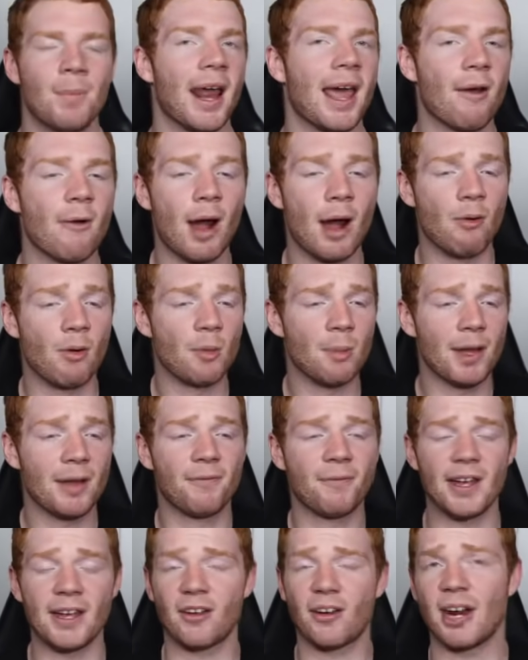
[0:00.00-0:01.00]
anyway, we'll be
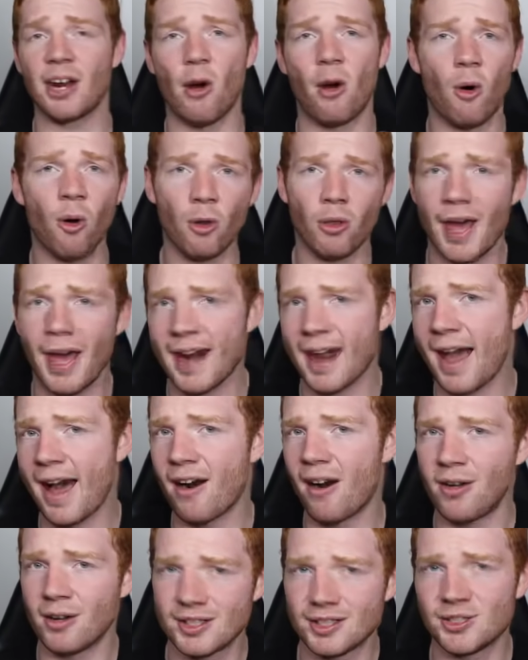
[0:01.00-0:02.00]
figuring all that
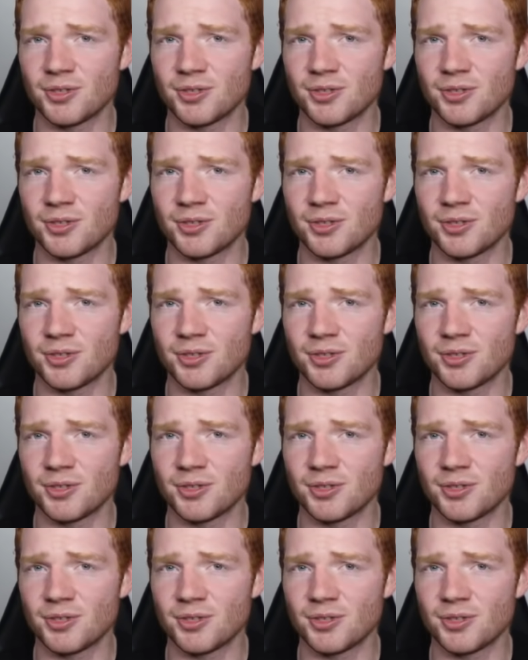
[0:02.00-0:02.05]
out on